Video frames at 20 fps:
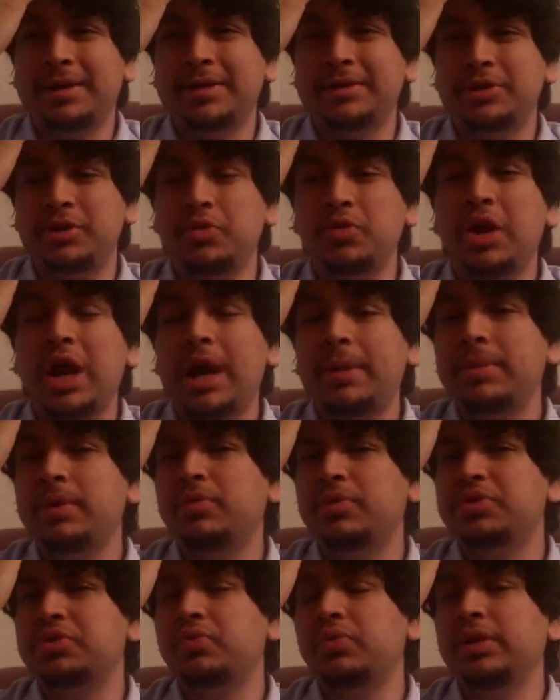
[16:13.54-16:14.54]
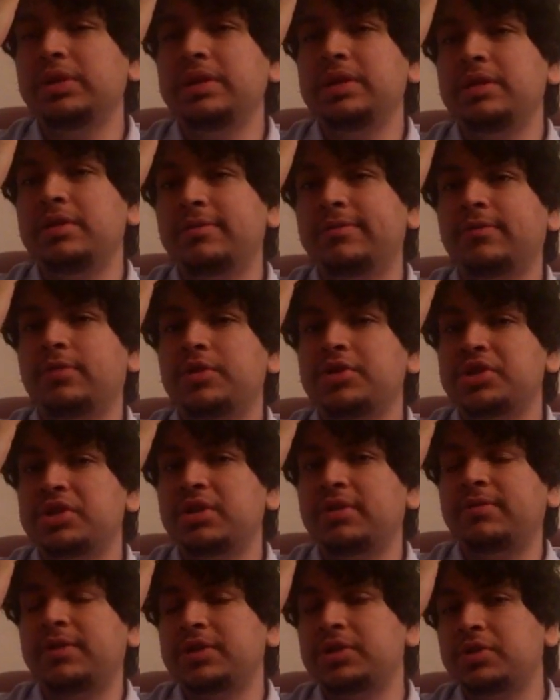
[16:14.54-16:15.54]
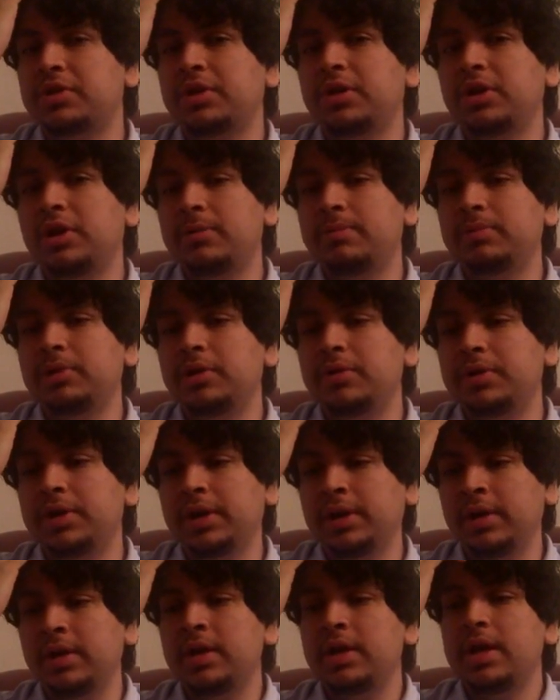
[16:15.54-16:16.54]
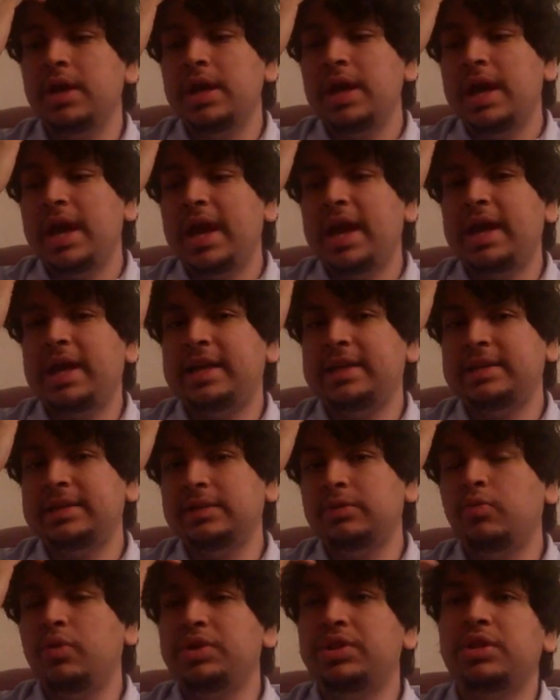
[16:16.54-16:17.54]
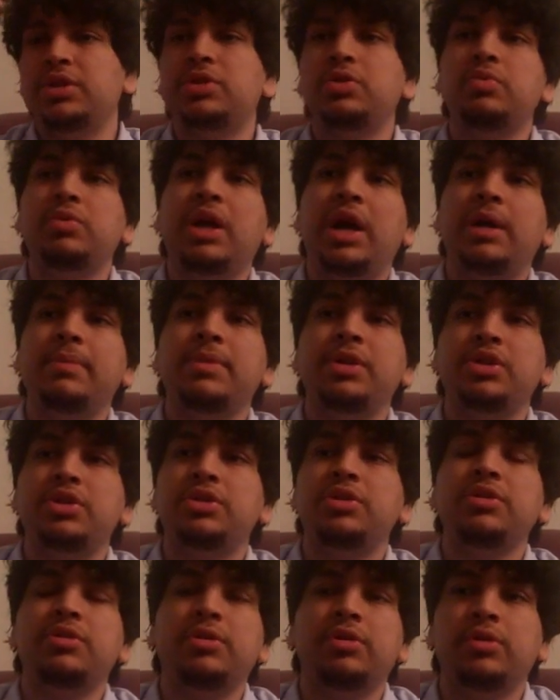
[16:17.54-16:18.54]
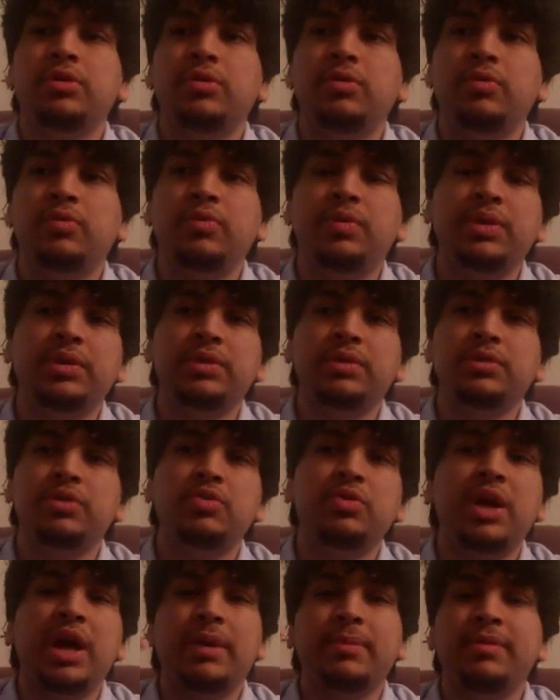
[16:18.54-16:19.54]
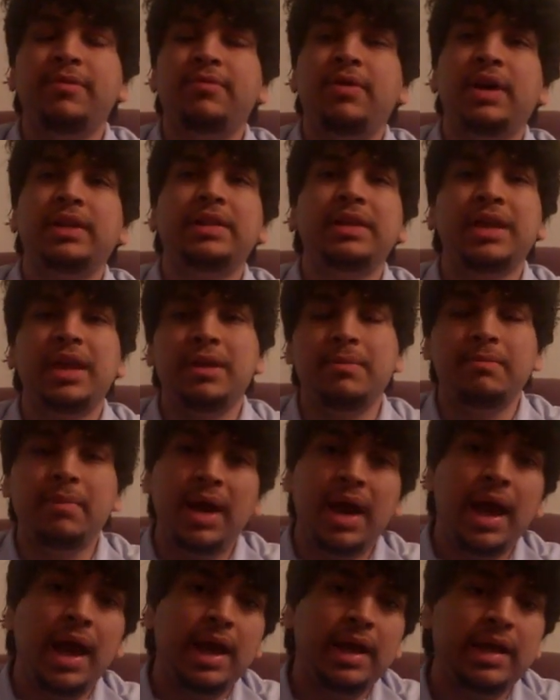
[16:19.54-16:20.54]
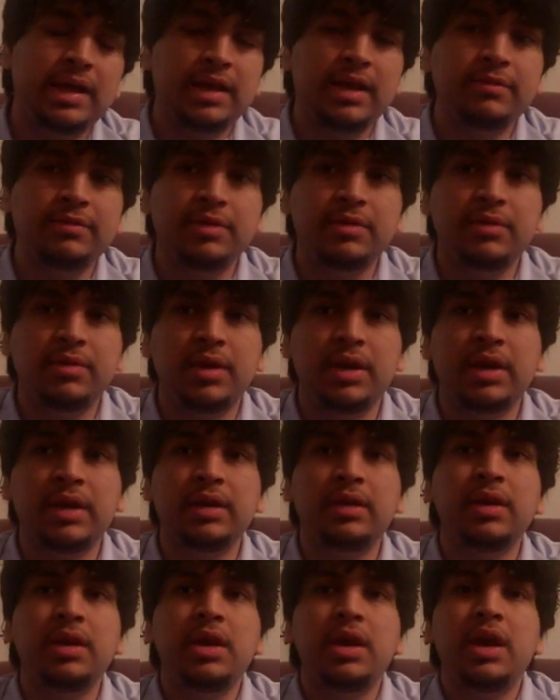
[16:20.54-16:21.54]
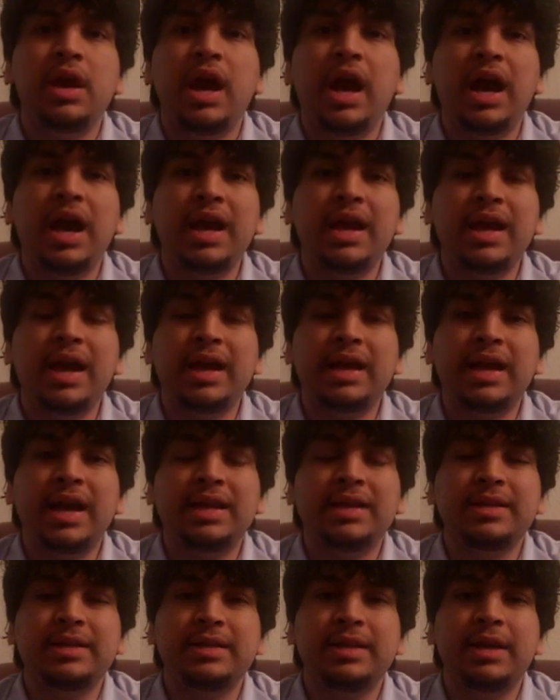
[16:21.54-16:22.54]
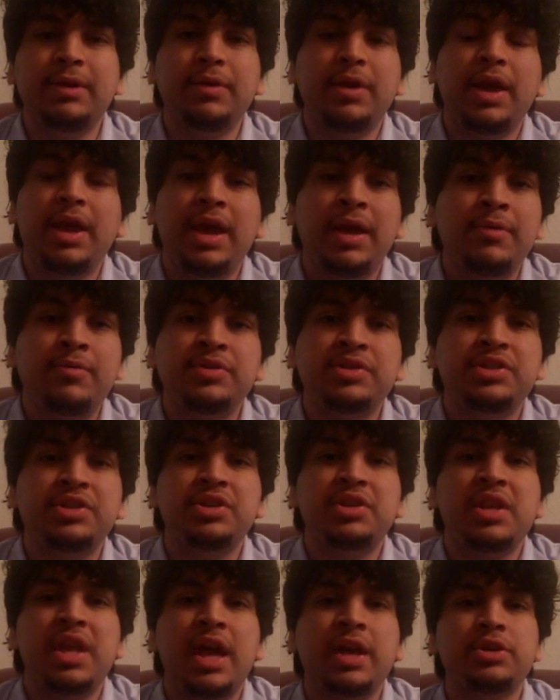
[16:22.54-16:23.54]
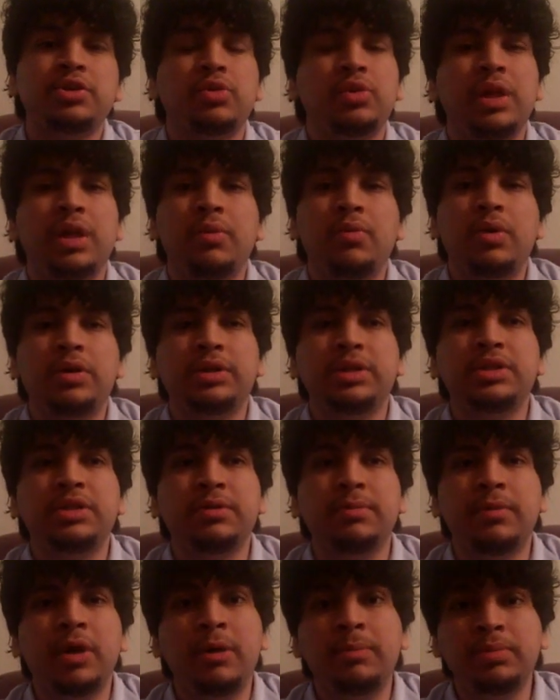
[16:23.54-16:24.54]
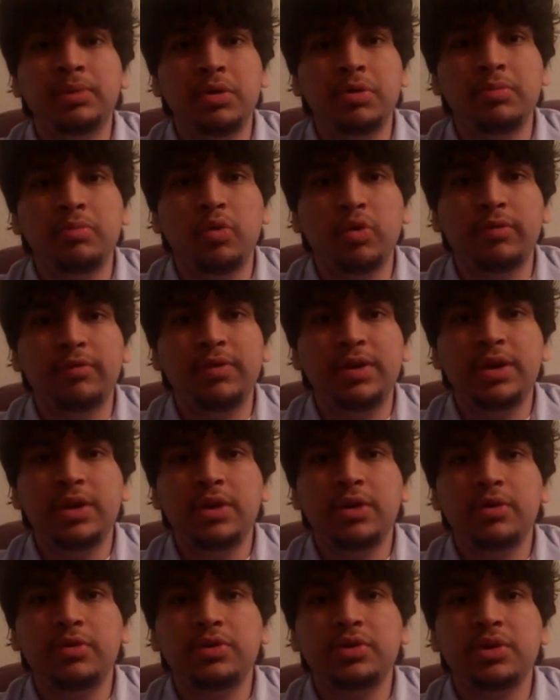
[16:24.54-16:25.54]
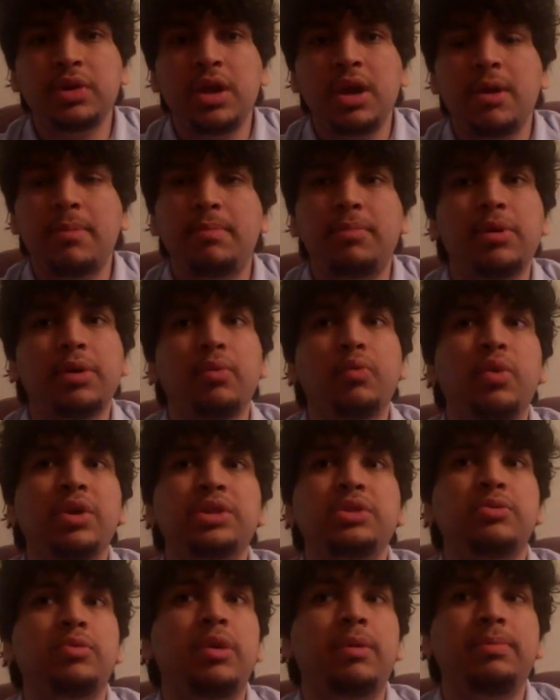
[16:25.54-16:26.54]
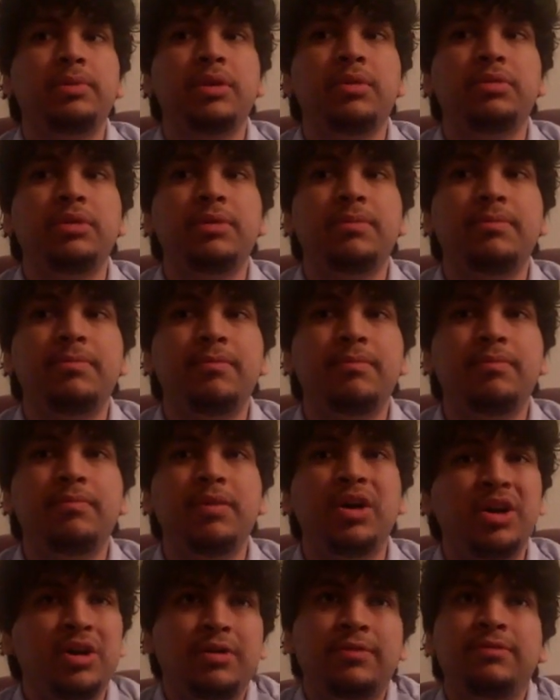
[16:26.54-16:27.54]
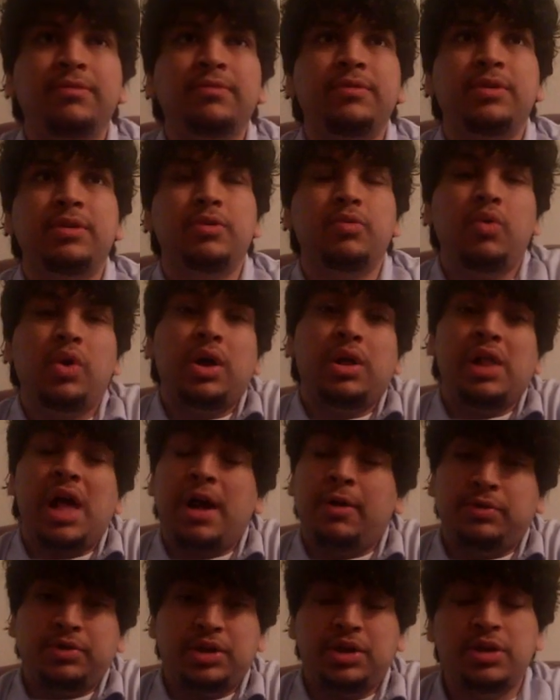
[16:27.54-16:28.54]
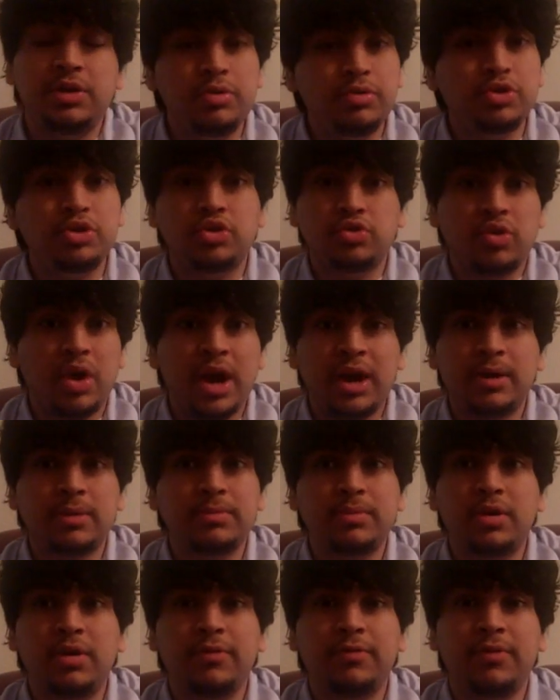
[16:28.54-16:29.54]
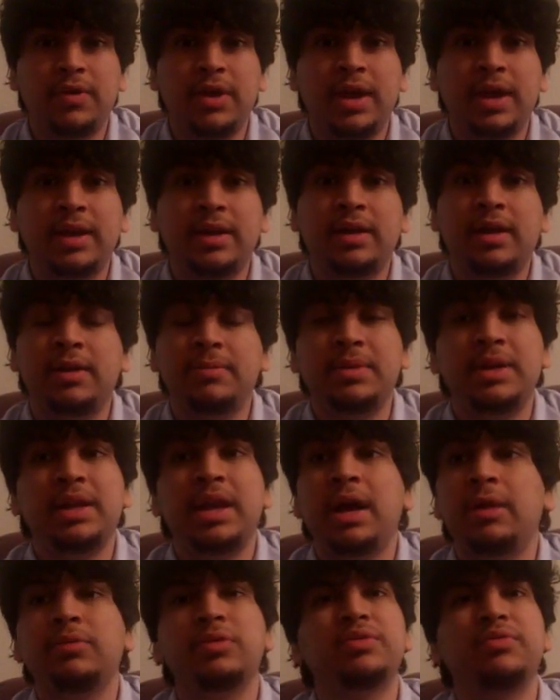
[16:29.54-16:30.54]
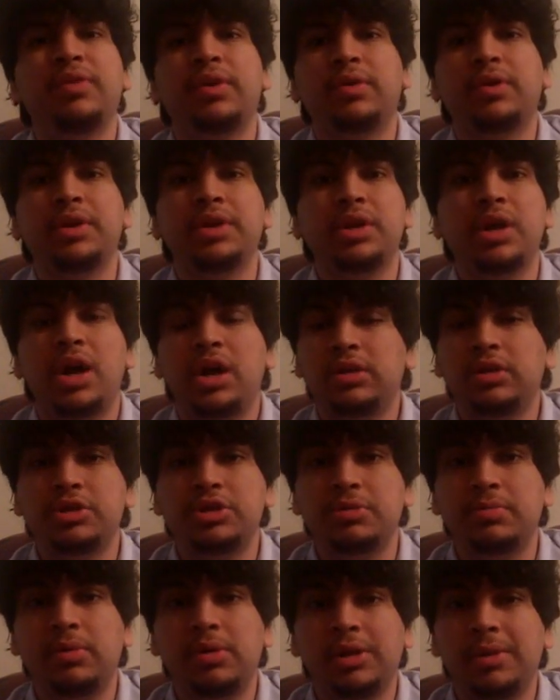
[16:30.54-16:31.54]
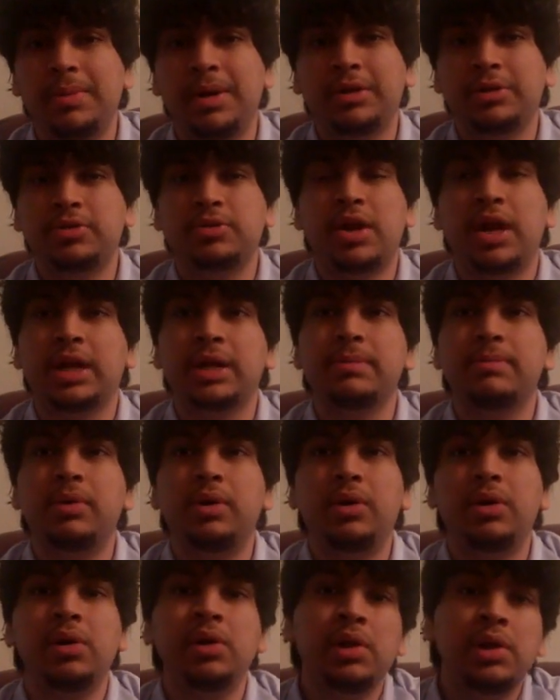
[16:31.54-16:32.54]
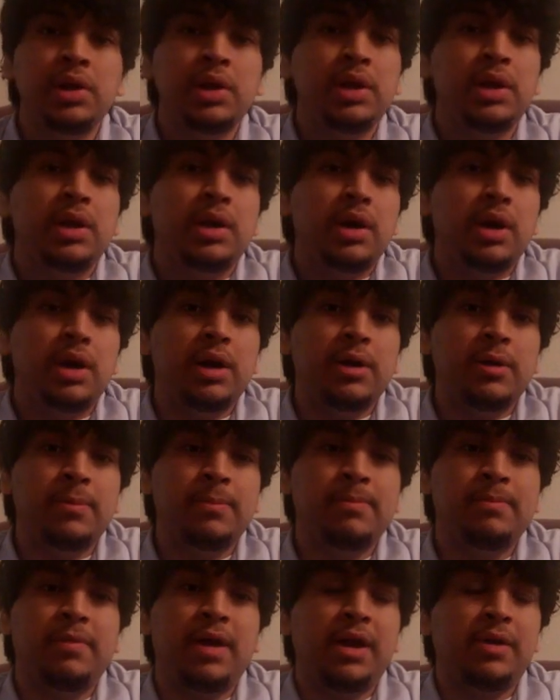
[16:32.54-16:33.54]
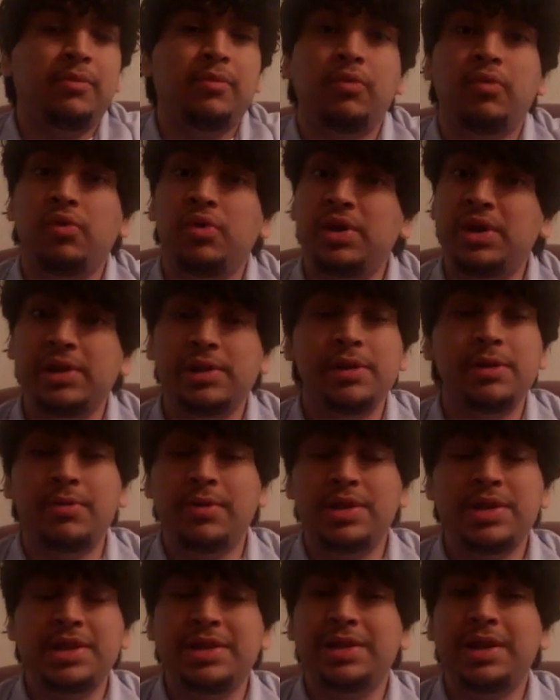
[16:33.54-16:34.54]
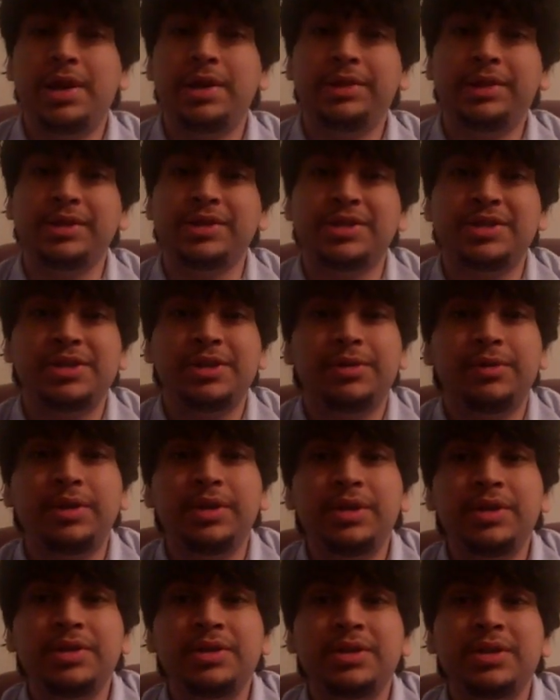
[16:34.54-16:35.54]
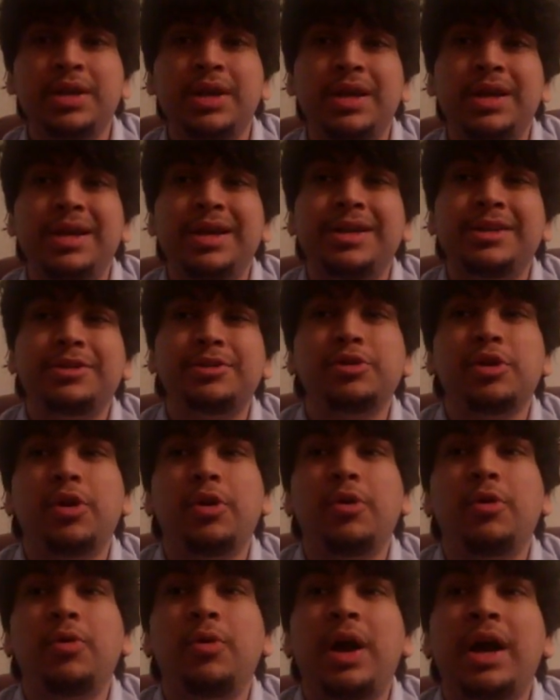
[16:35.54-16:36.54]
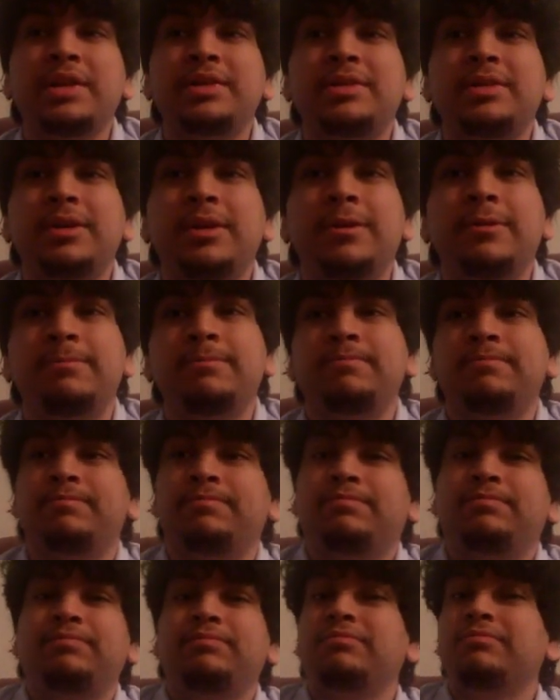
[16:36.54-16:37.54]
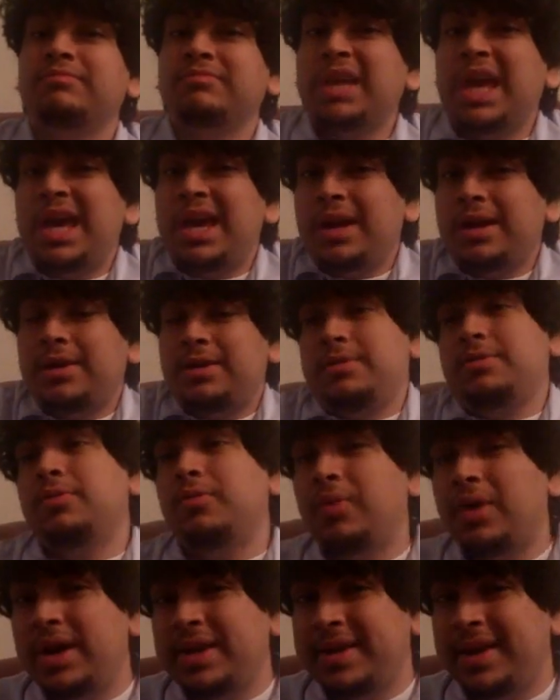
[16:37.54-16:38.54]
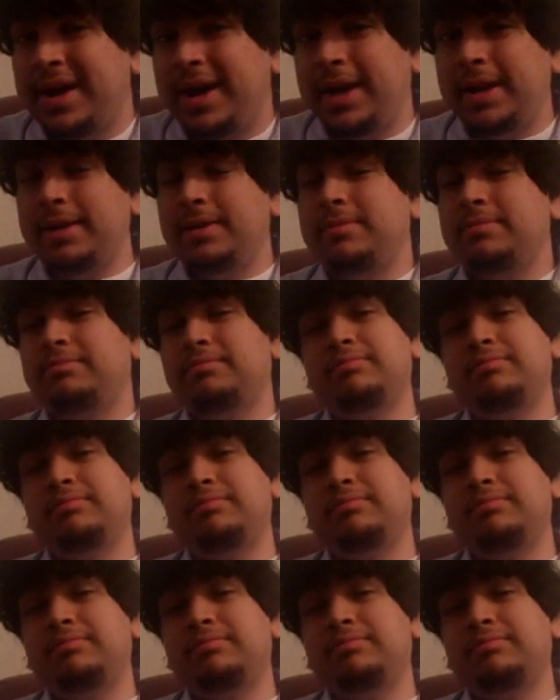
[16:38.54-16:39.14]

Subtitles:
Toonami was really the first stuff I started uploading. And when the Toonami, when Toonami finally came back and everything, I kind of, it was just natural. I wanted to upload more videos, but what to upload them of? Well, I was a huge Dragon Ball fan. I mean, I was very knowledgeable about Dragon Ball. I really, really liked the series, so I said, heck, why not?